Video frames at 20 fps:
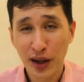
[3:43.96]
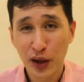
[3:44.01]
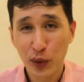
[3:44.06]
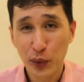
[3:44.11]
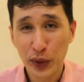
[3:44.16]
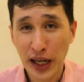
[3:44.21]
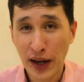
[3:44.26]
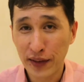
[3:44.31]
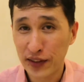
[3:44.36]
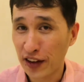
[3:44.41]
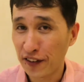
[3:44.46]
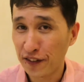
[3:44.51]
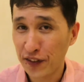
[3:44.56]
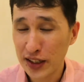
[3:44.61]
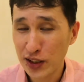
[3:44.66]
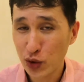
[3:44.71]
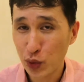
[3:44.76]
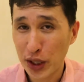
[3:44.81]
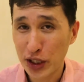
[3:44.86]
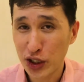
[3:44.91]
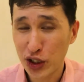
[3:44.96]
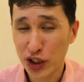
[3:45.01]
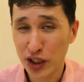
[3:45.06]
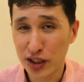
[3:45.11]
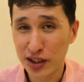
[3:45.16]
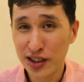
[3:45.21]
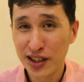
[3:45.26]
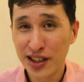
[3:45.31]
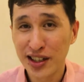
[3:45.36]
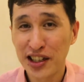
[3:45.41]
We have the first
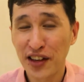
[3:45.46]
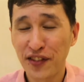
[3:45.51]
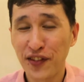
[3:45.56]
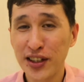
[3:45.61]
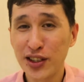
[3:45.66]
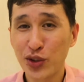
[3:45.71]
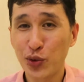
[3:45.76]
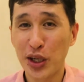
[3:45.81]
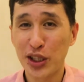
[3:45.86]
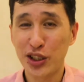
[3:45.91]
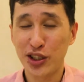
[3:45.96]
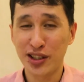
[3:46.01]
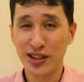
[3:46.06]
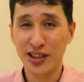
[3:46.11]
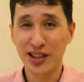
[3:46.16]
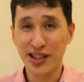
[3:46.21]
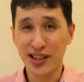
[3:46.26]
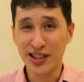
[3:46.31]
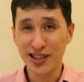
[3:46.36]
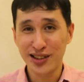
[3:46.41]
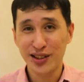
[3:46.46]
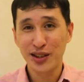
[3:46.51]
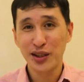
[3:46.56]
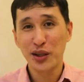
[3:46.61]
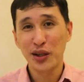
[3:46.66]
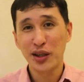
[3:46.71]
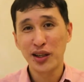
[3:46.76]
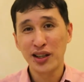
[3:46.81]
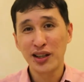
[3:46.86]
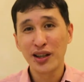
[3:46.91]
question. The first question is,
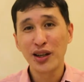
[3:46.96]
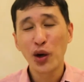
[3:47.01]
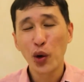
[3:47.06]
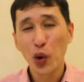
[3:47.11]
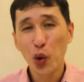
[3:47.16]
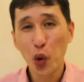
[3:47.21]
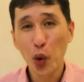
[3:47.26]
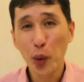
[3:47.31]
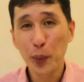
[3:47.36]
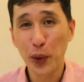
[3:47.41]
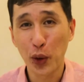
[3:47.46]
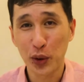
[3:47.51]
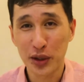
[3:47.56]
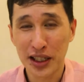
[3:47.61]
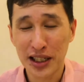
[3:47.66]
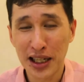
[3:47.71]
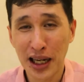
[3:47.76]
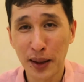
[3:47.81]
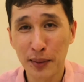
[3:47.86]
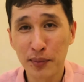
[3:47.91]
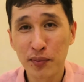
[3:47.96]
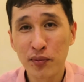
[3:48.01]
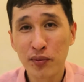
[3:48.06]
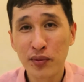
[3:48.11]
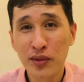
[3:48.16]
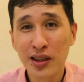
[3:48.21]
who broke the cup?